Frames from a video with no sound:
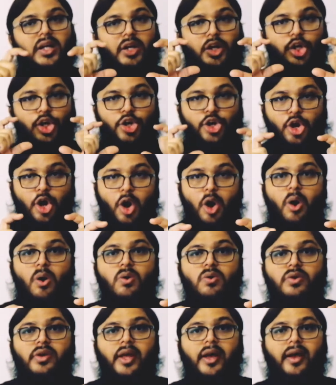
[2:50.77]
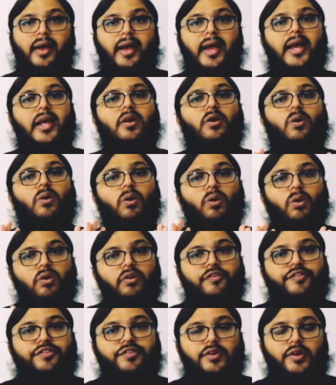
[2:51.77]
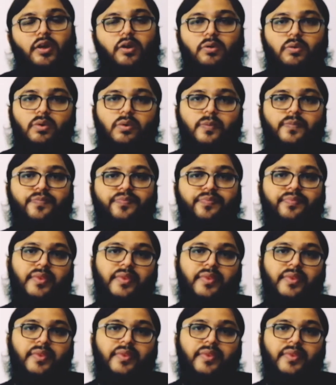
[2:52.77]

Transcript: known, and also